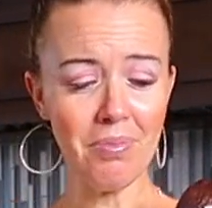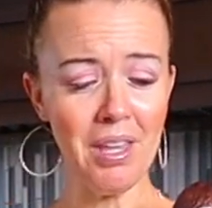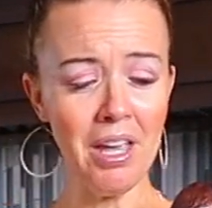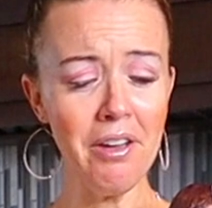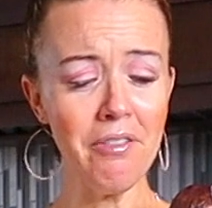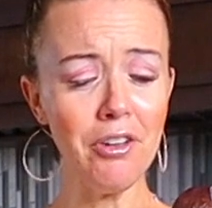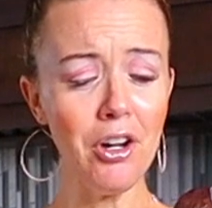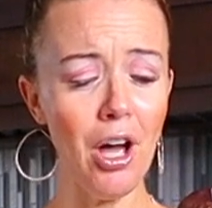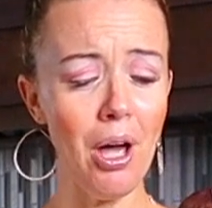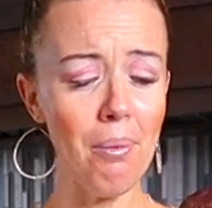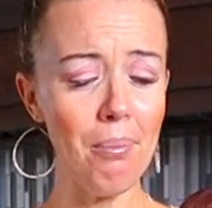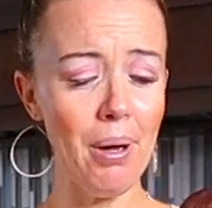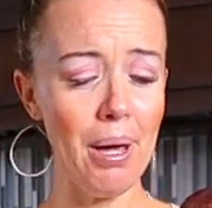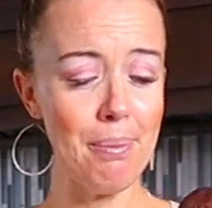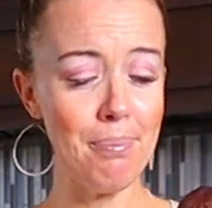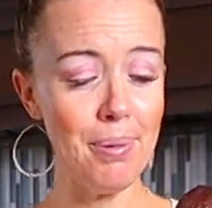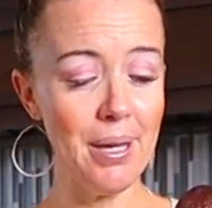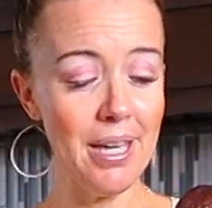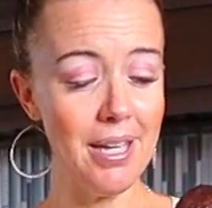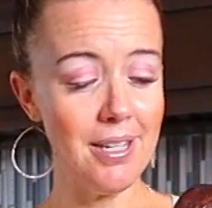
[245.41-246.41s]
I've got my
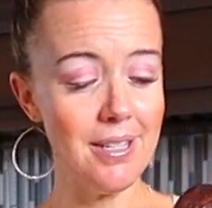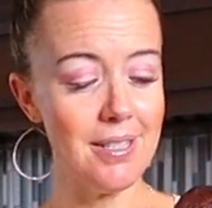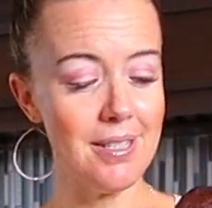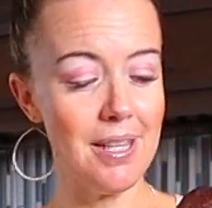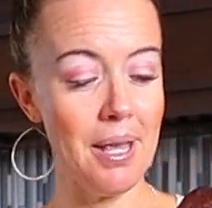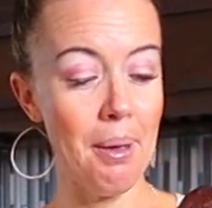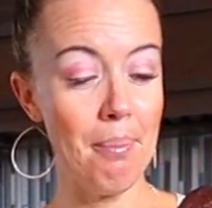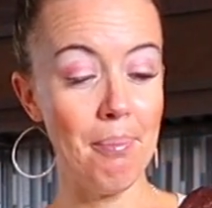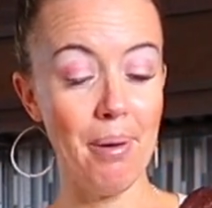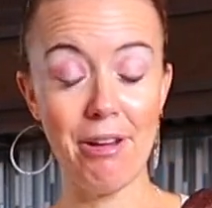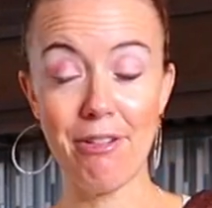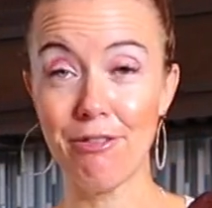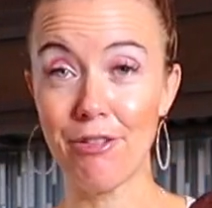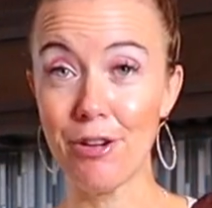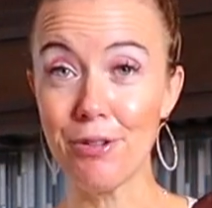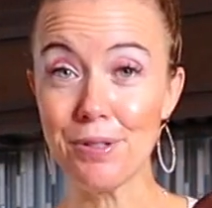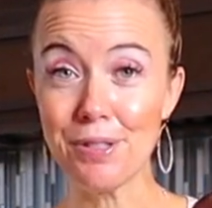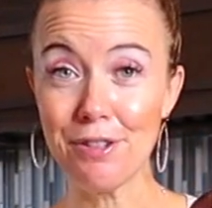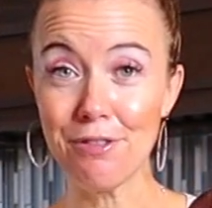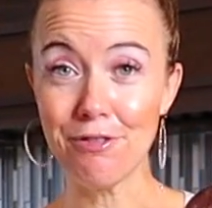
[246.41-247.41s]
base, my
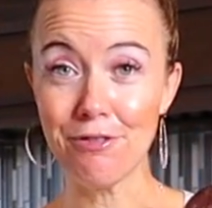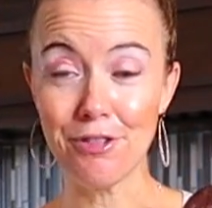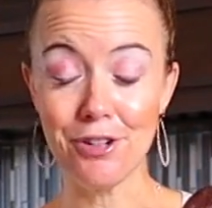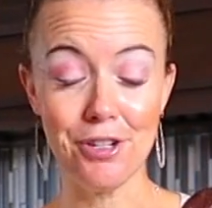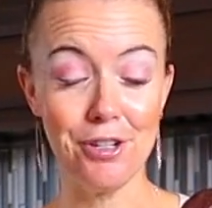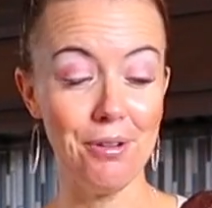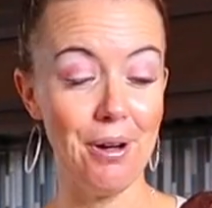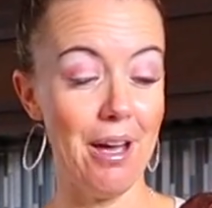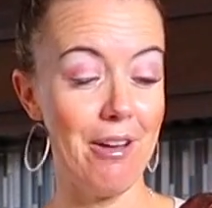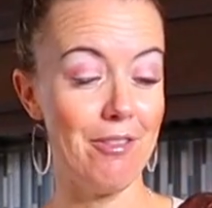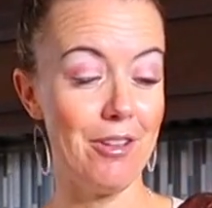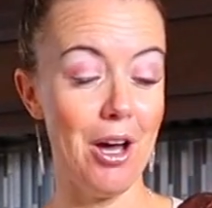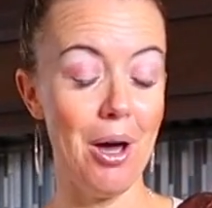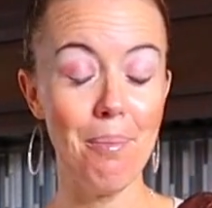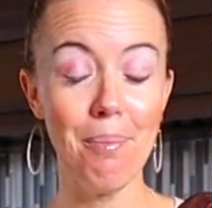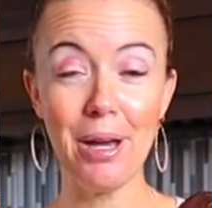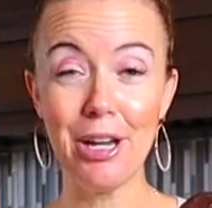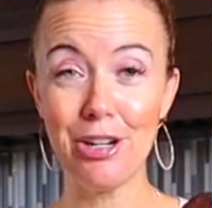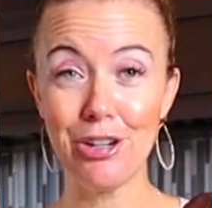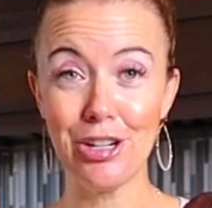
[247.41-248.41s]
frozen fruit, I've
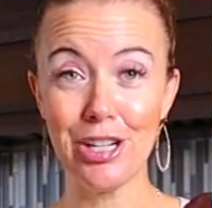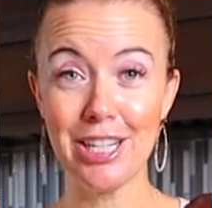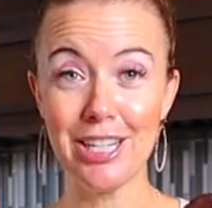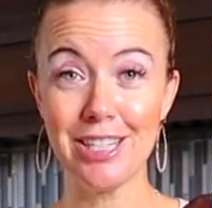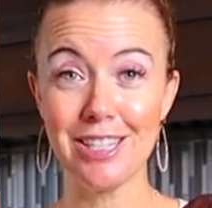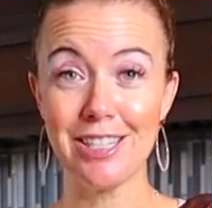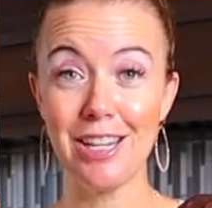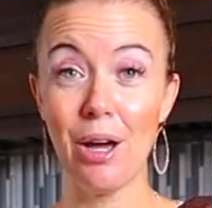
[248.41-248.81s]
got my greens.